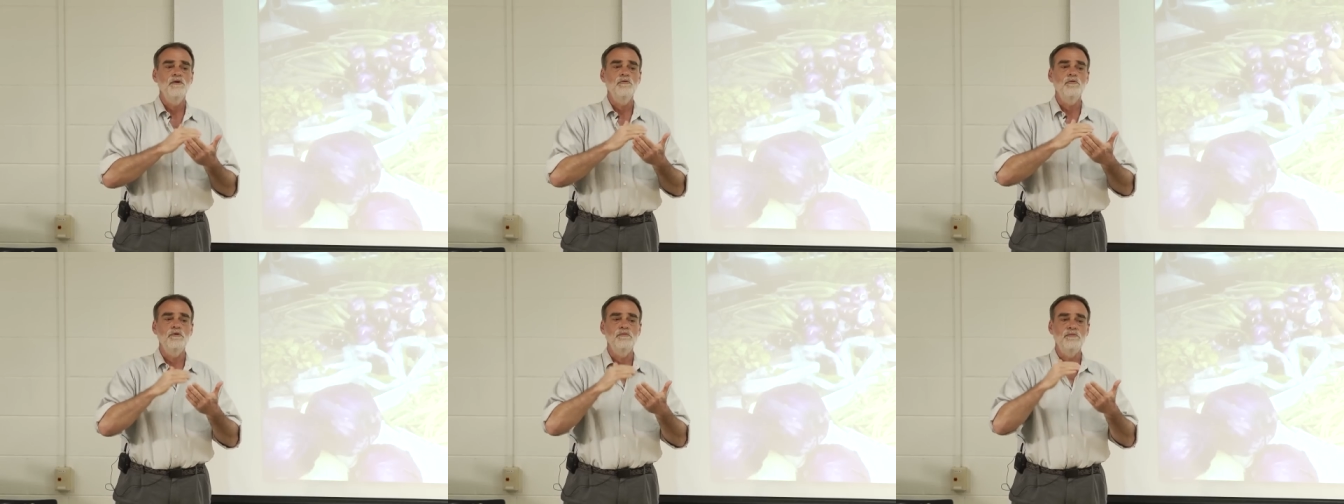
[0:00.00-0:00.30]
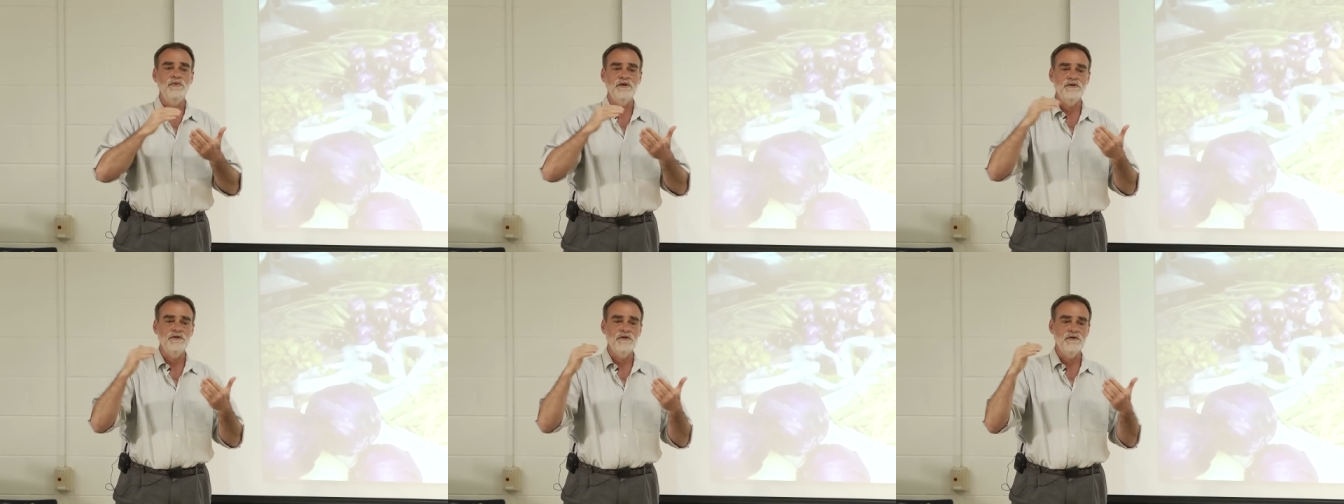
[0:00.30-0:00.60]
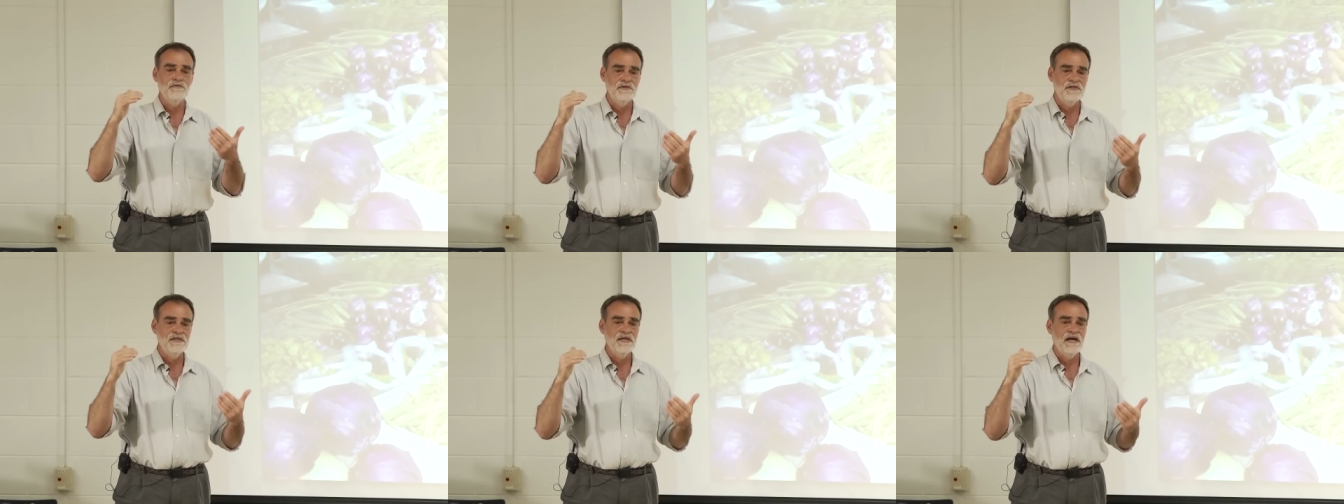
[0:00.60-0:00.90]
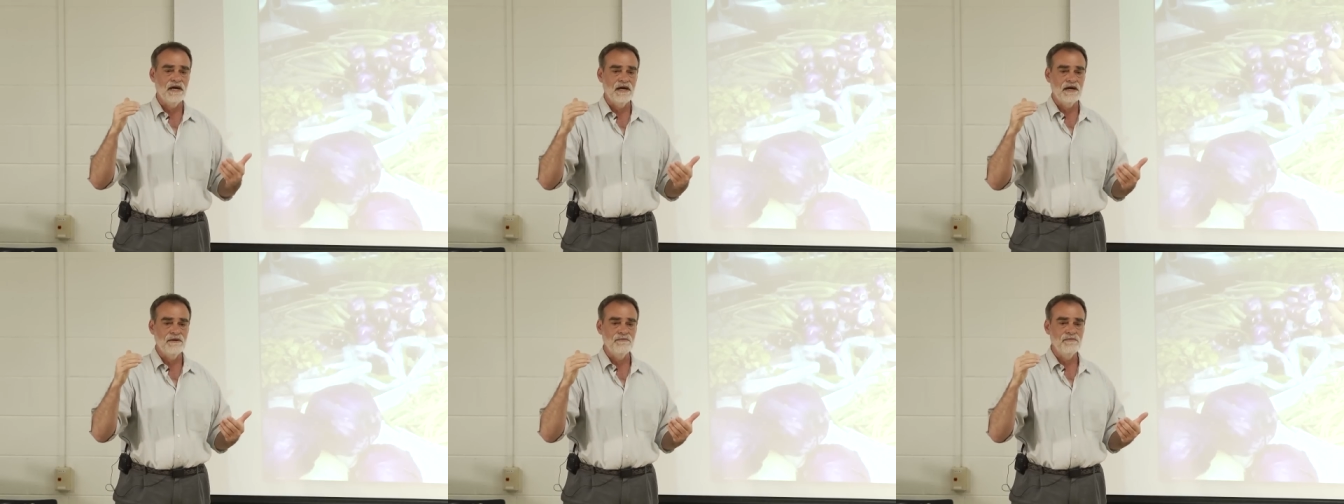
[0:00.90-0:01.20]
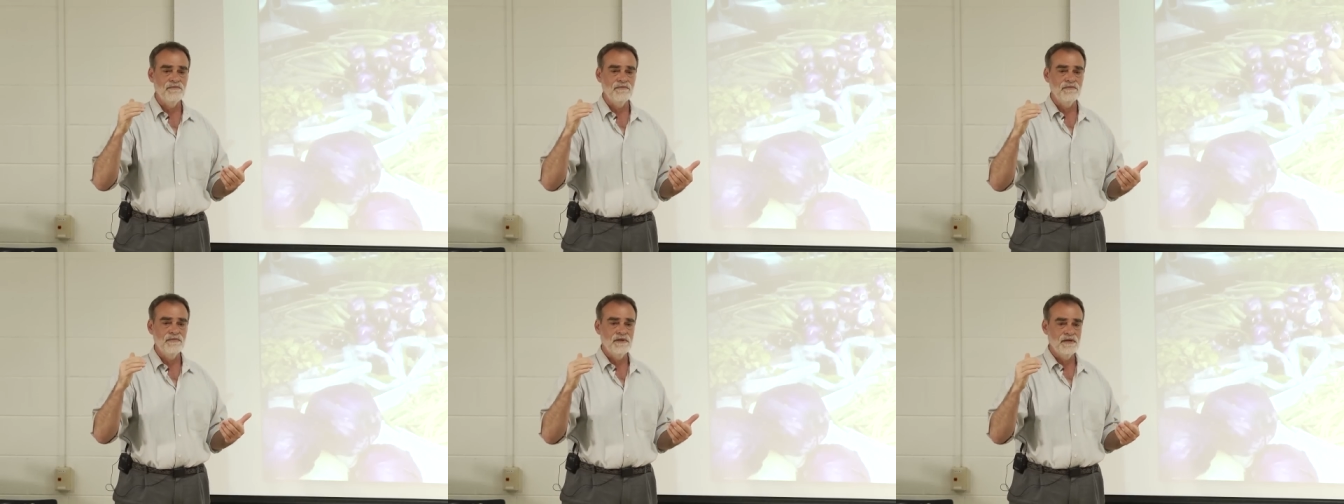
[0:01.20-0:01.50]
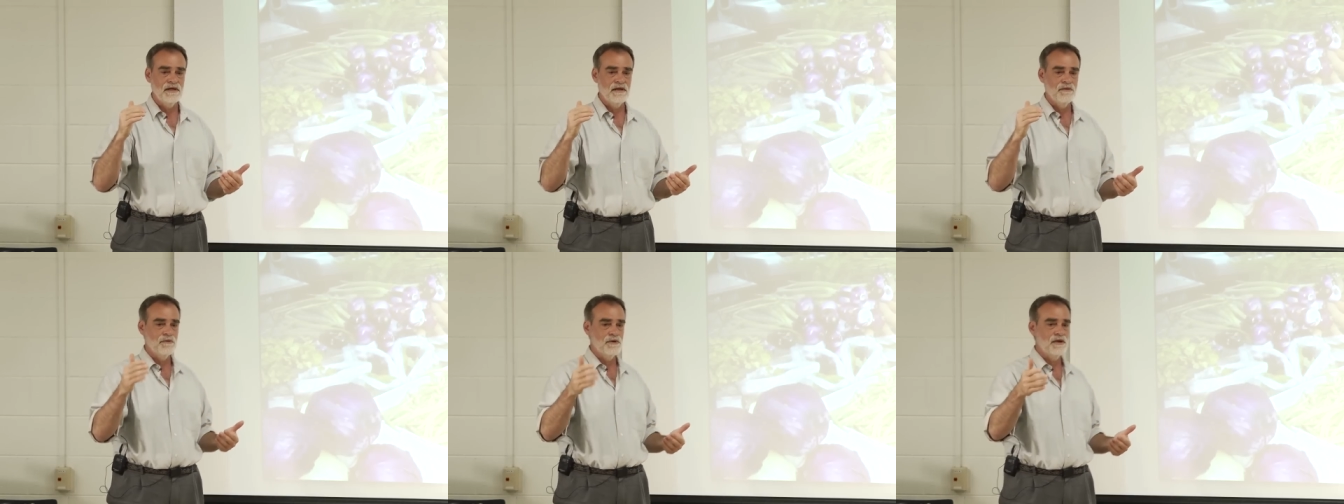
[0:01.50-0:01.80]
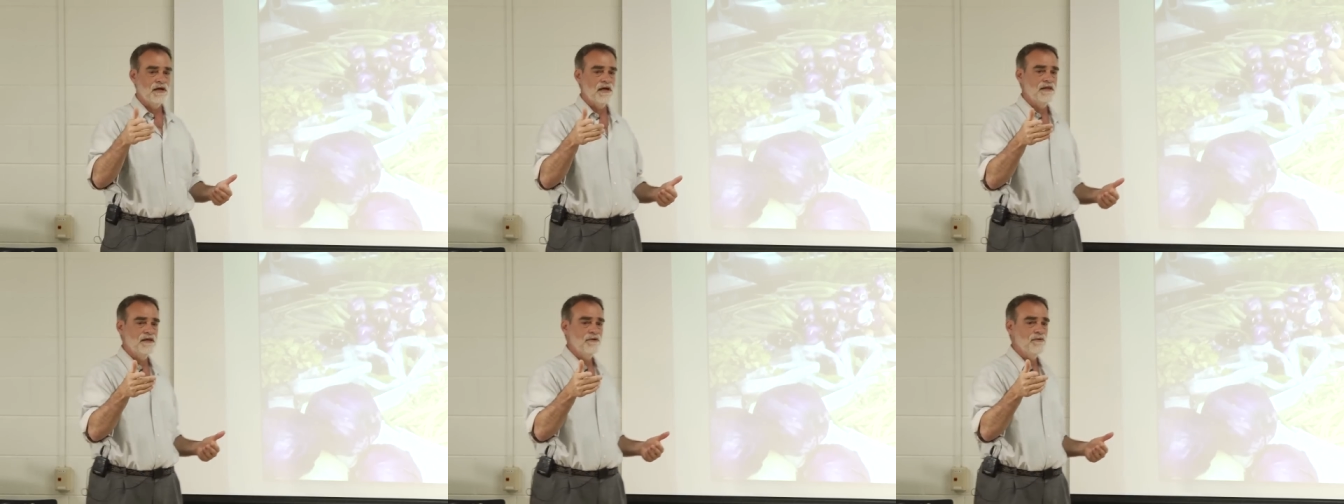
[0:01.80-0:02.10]
will build over time.
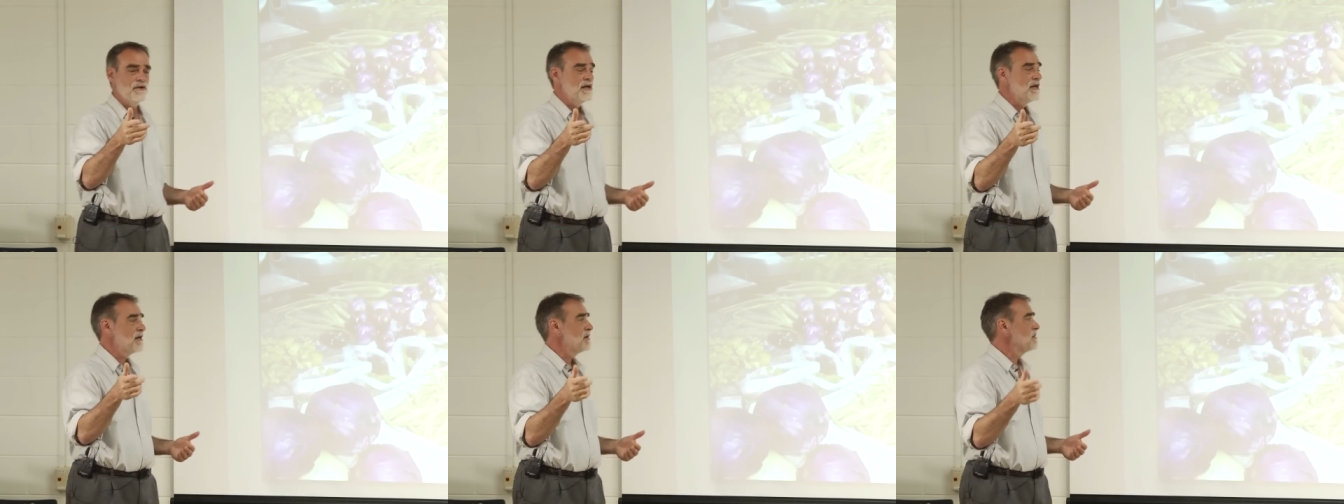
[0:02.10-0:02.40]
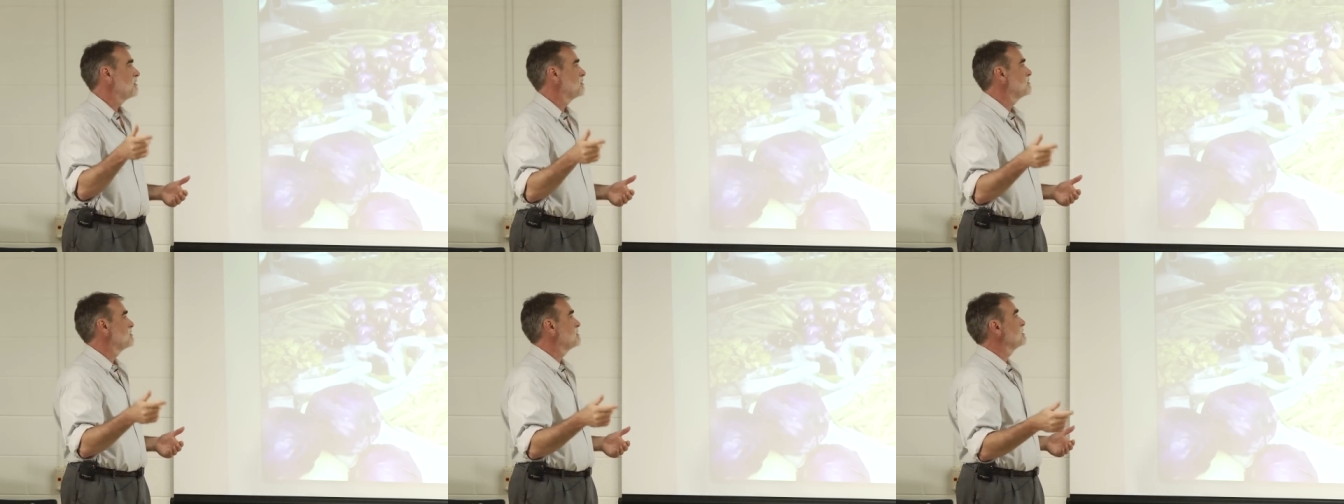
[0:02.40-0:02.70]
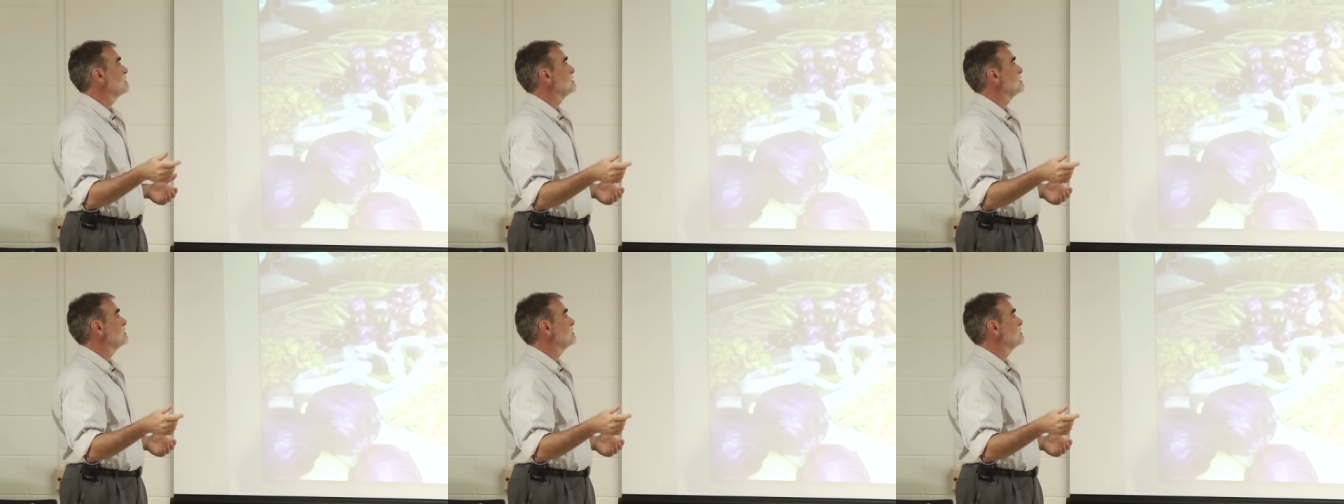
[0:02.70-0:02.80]
I think we're getting close